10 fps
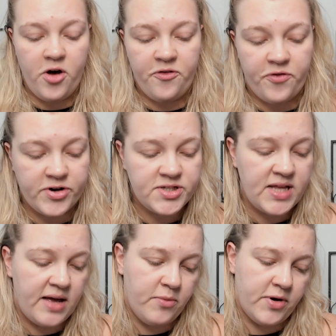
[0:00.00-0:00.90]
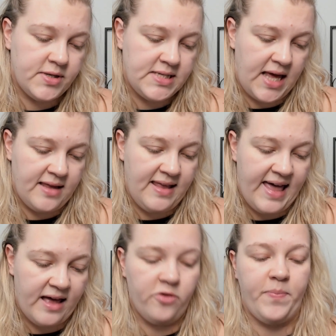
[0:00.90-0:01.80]
First, I'm going to take the
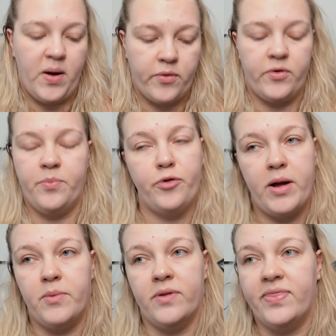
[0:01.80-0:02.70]
e.l.f. Power Grip Primer.